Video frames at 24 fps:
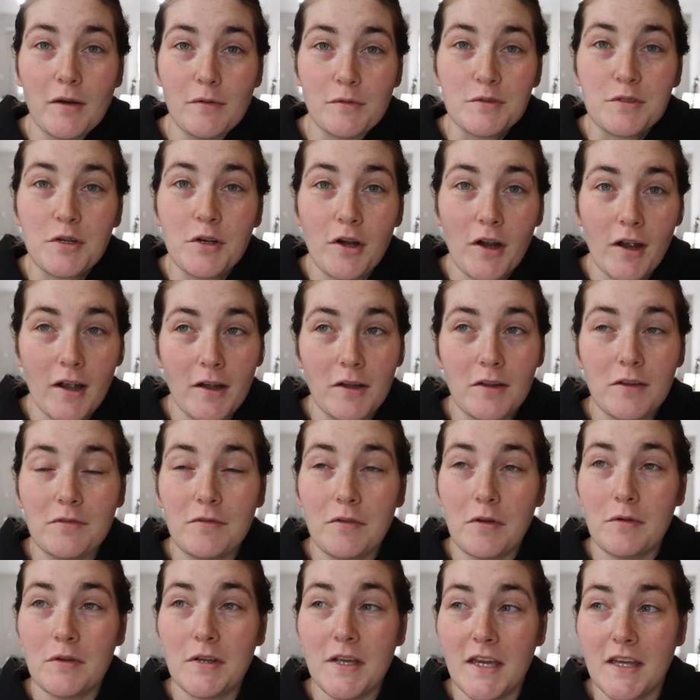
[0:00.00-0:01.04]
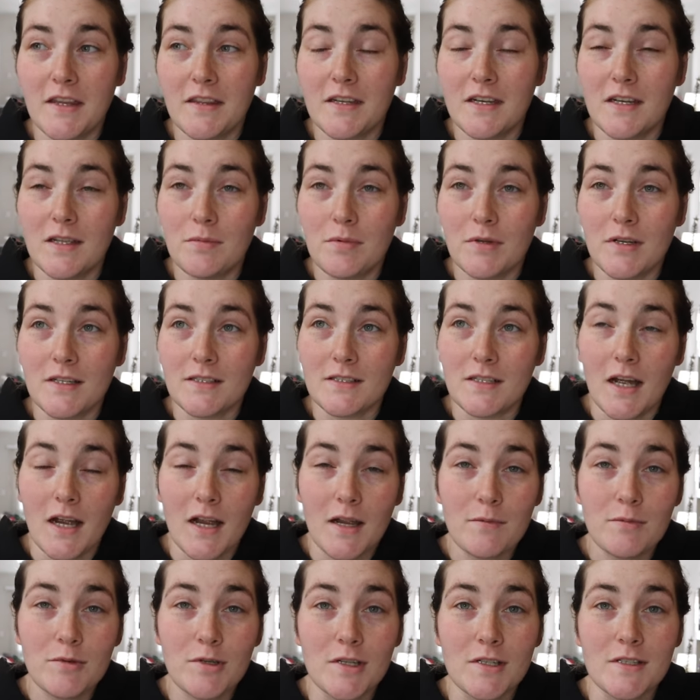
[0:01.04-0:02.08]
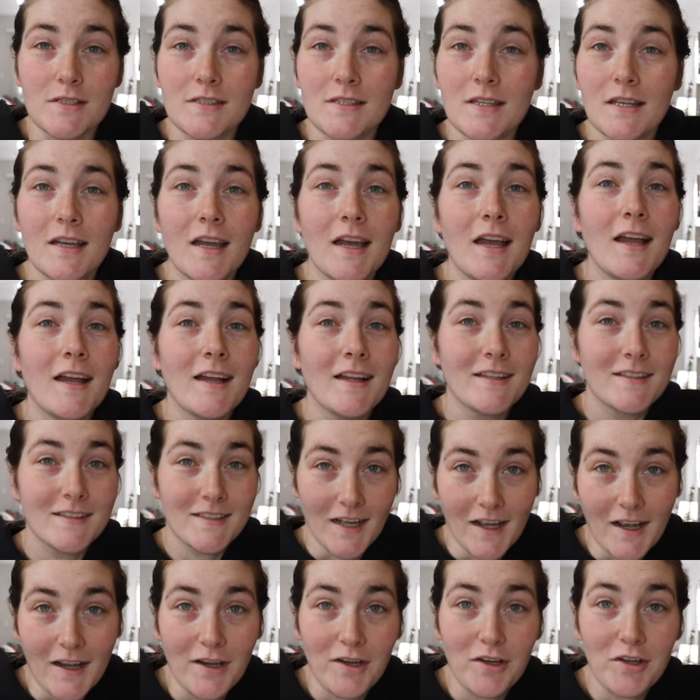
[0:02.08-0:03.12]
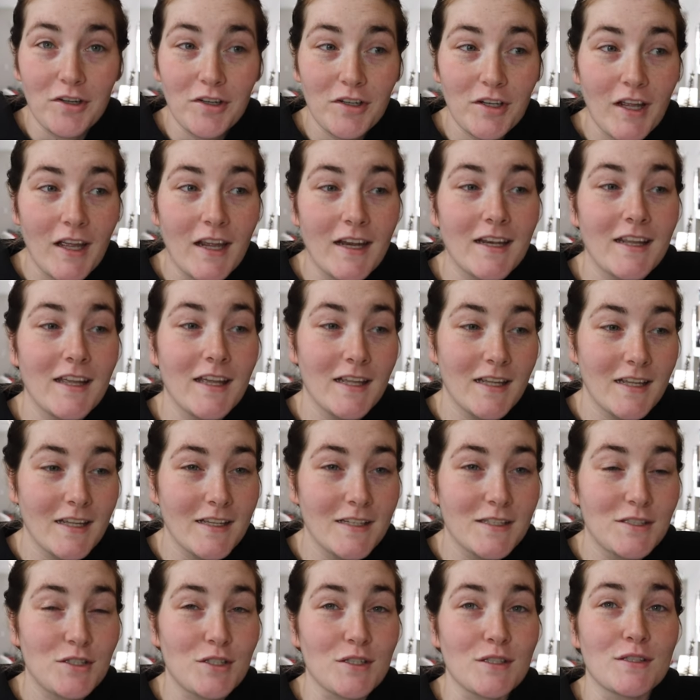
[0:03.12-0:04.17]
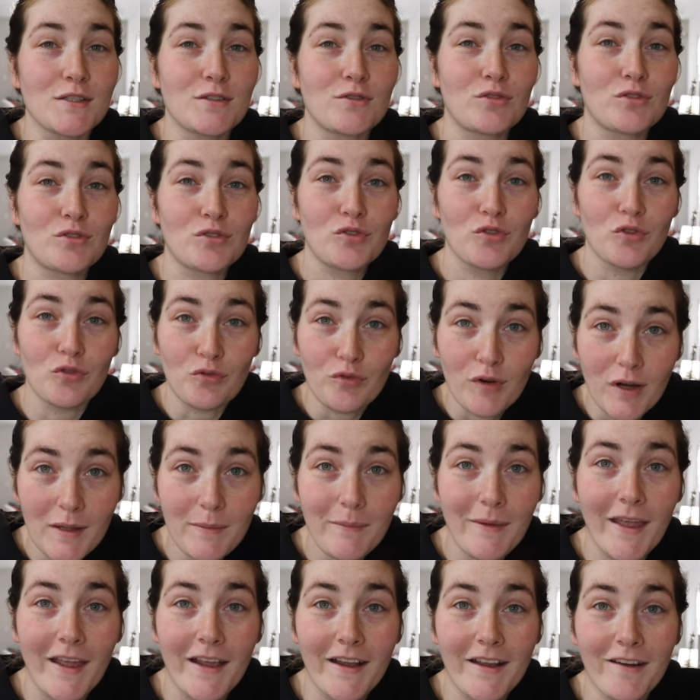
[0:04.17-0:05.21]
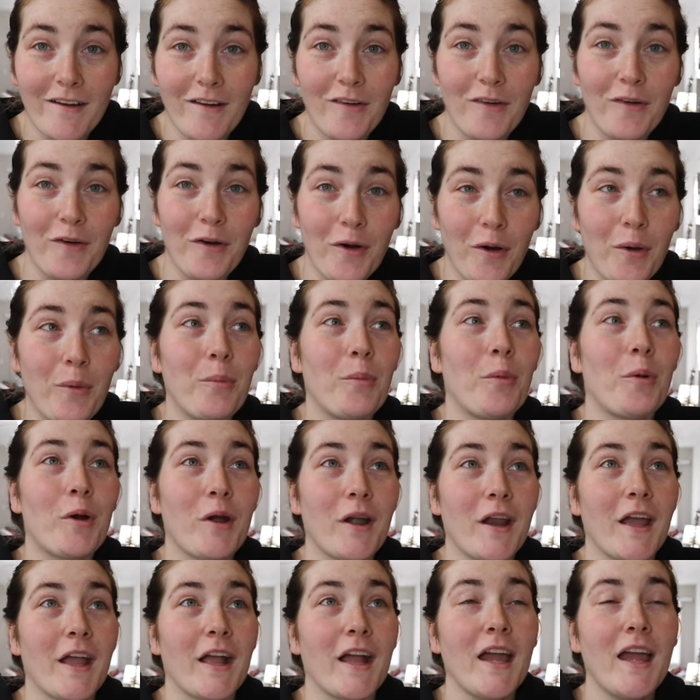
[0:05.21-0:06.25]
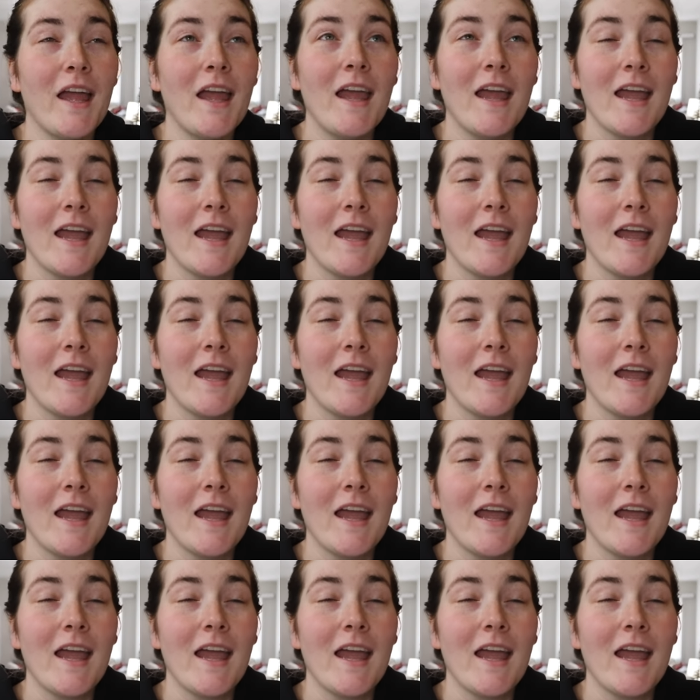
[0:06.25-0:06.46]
I was crying on the phone to Anthony because I am just tired and he's just screaming all morning.